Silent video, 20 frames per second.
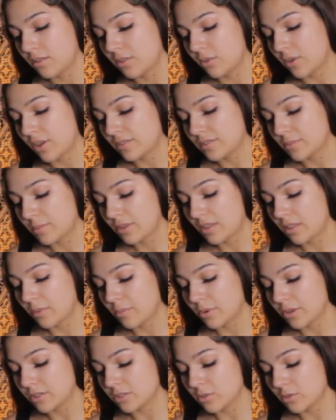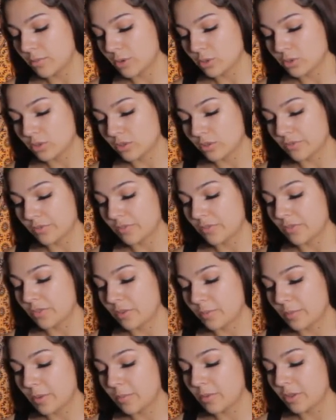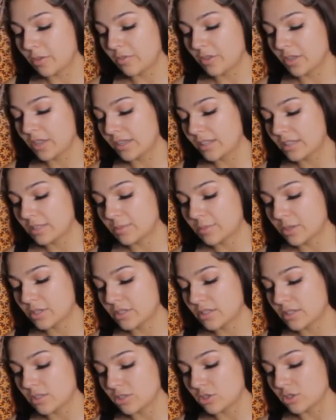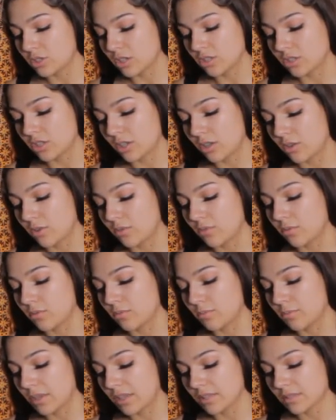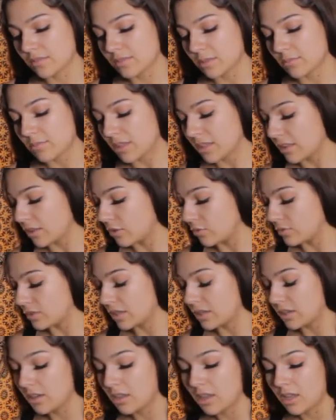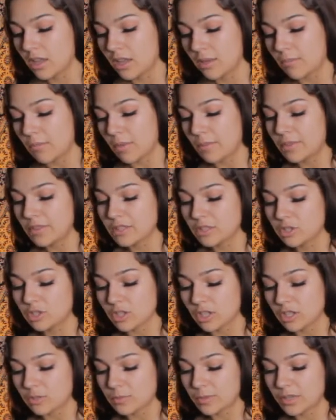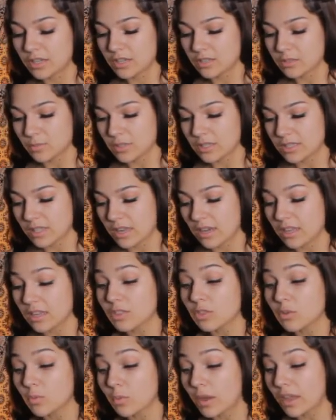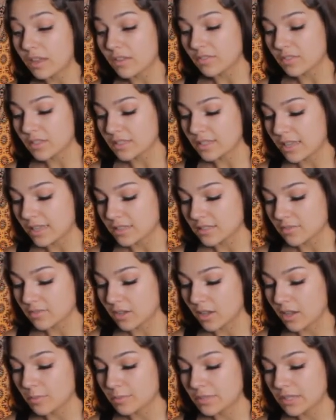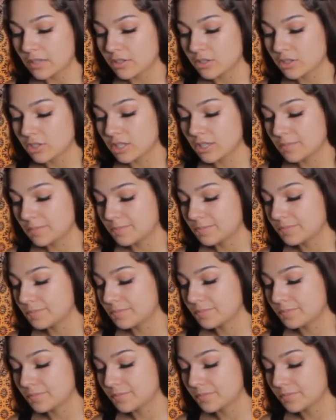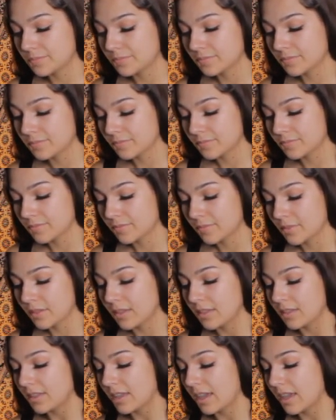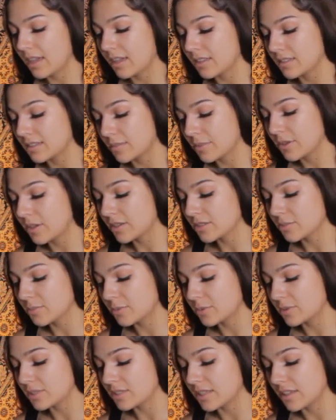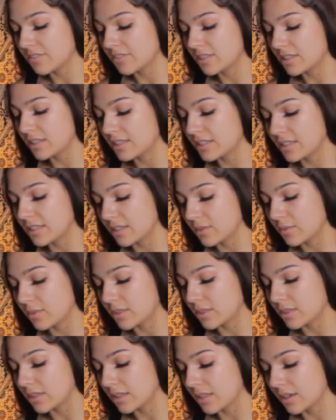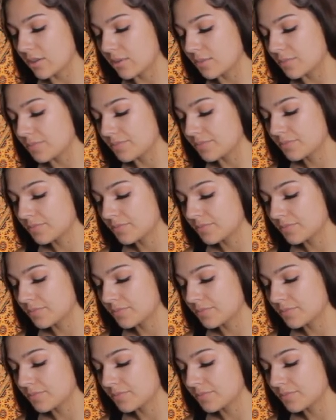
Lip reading: You have somebody that brings you emotional fulfillment, but you feel like this person is judging you because of something that you did. Maybe this judgment is what's getting in the way of this Ace of Cups energy. Yeah, some of you guys are most definitely dealing with a Leo.